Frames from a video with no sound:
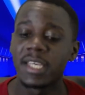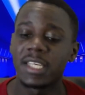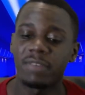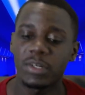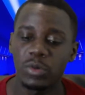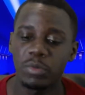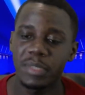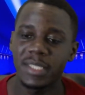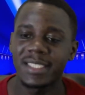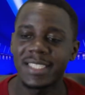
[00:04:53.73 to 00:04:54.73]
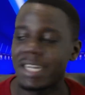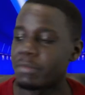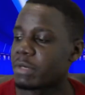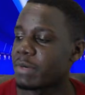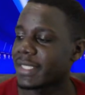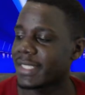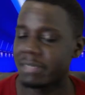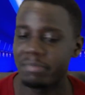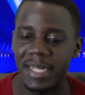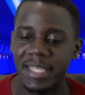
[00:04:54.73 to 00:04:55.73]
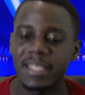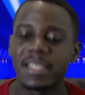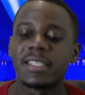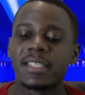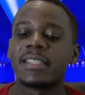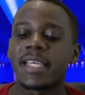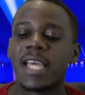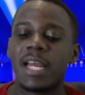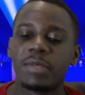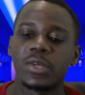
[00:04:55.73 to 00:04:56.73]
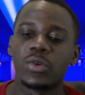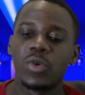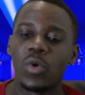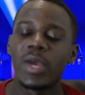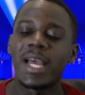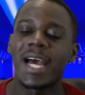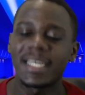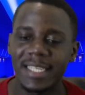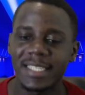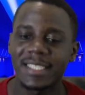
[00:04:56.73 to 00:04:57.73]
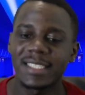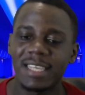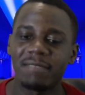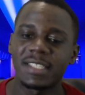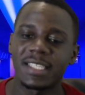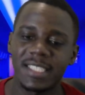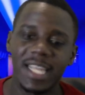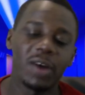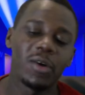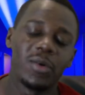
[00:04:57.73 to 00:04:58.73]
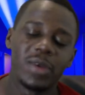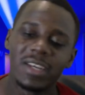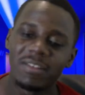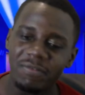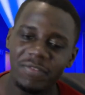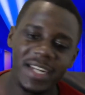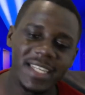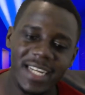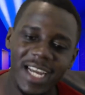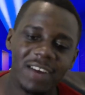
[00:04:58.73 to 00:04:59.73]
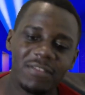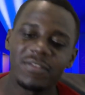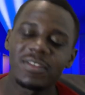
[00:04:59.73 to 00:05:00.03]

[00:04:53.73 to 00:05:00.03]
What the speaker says: If at all PSG can really raise that money, they can really go and get his services. Now, funny enough,